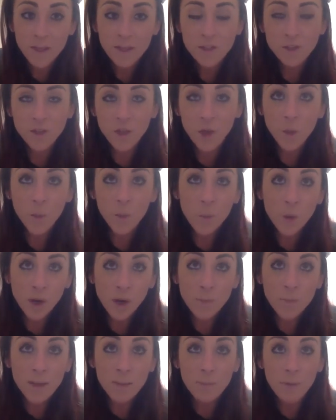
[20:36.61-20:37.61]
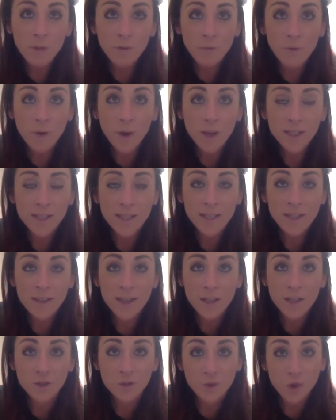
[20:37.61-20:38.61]
So what I mean by finding
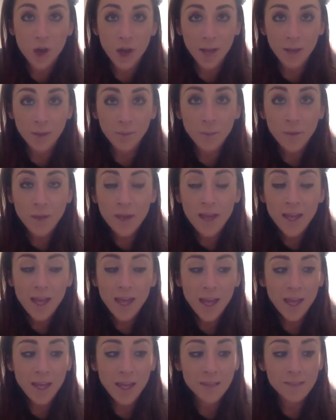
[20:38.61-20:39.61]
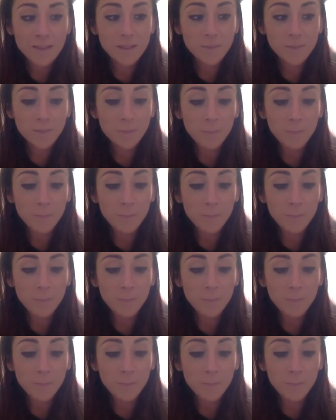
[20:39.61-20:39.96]
their tribe is,